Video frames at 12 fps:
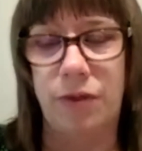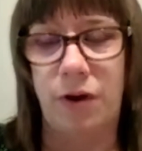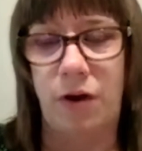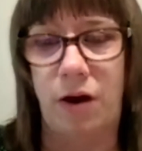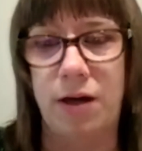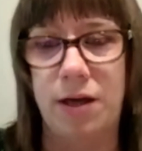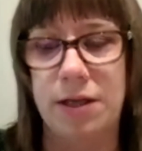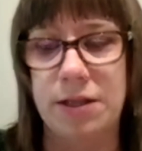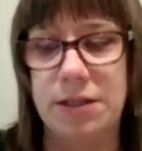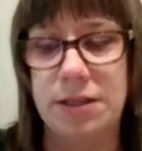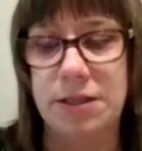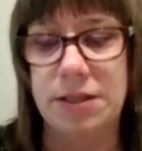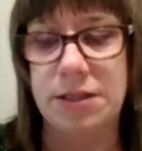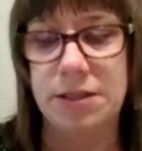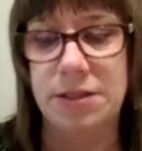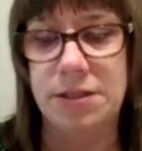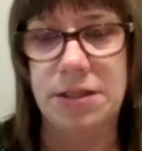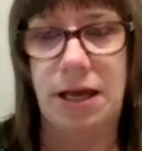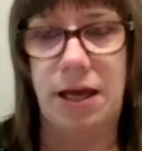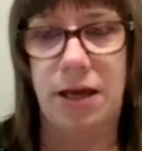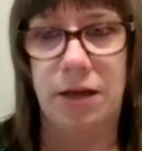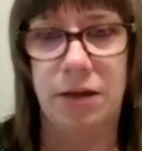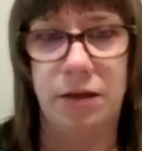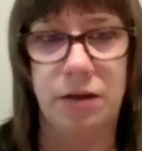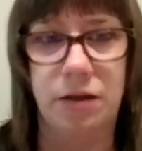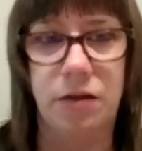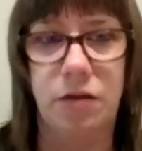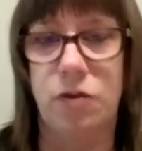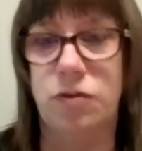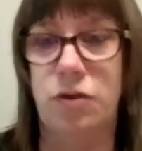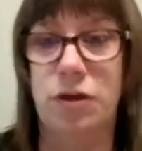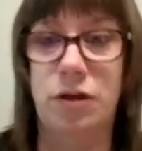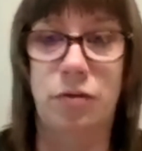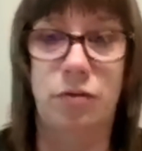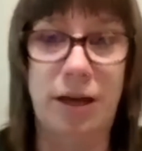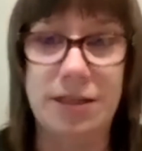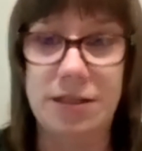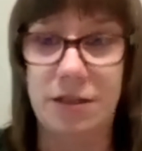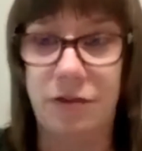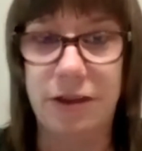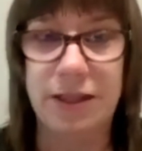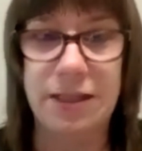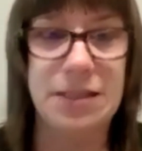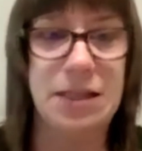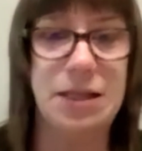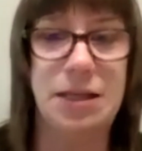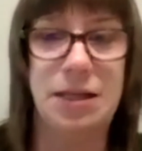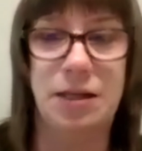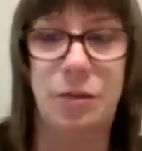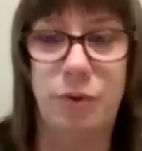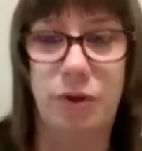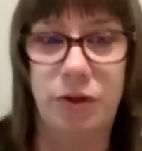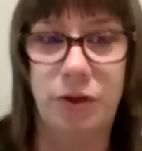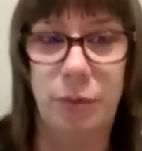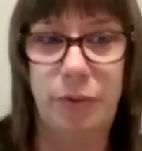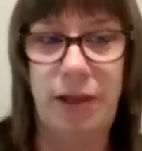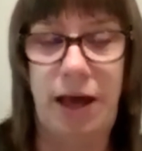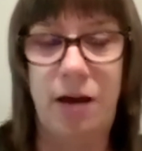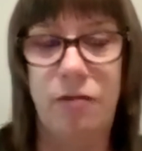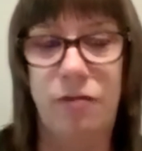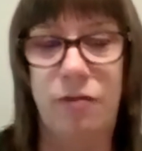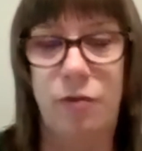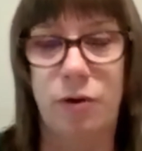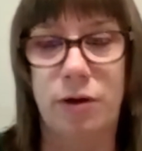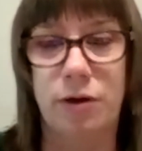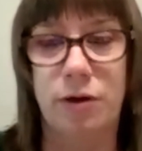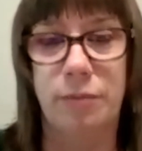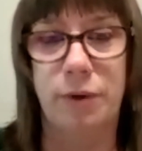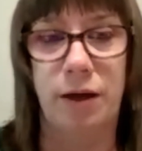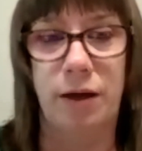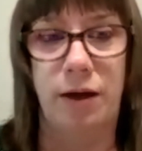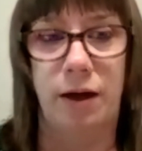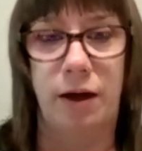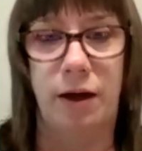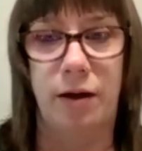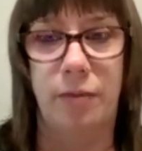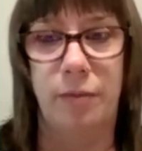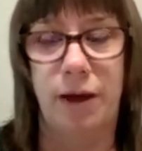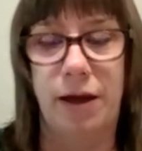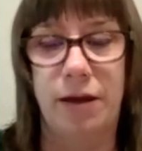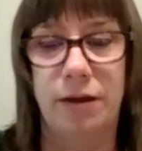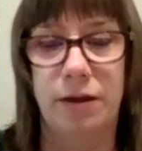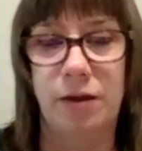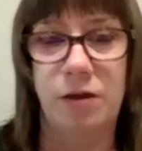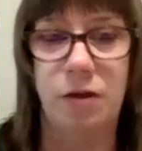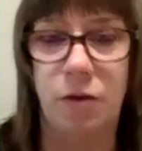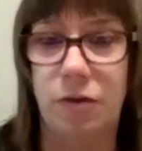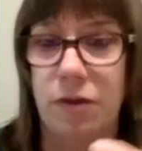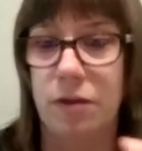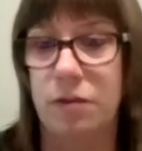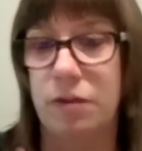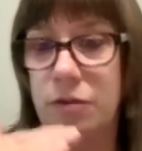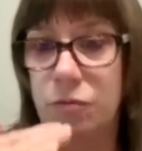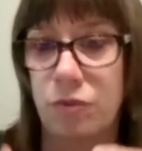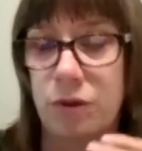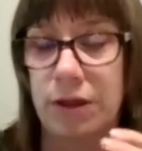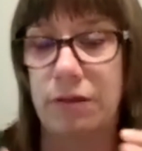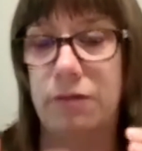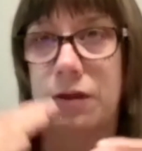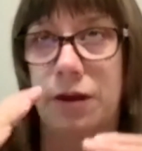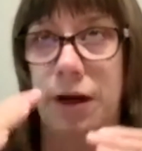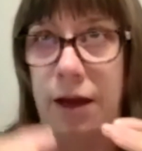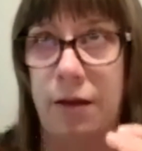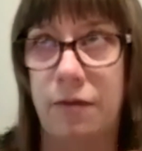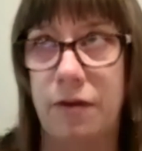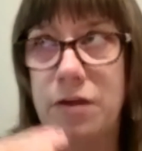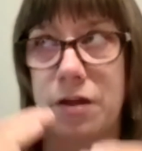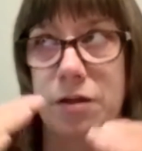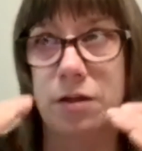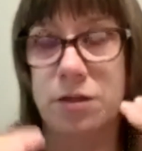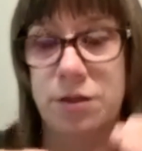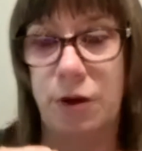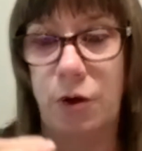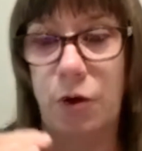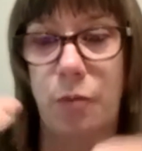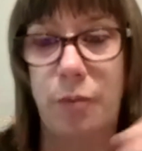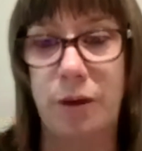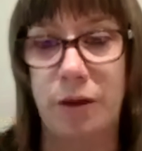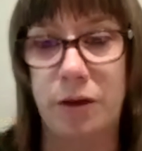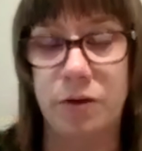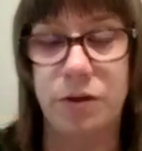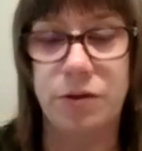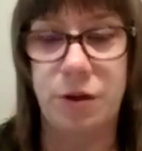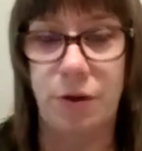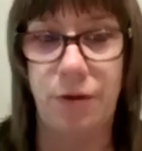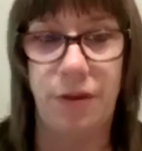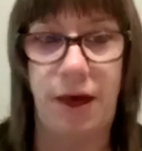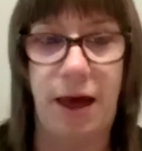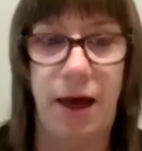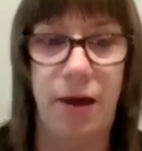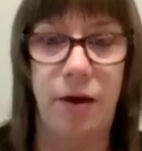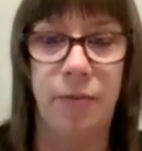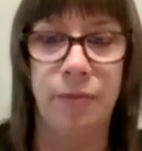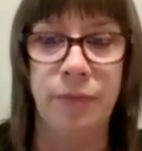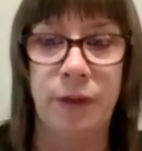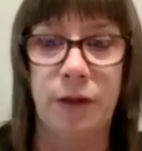audiences and starting to write stuff on LinkedIn and build their platform, and really kind of the slow build so that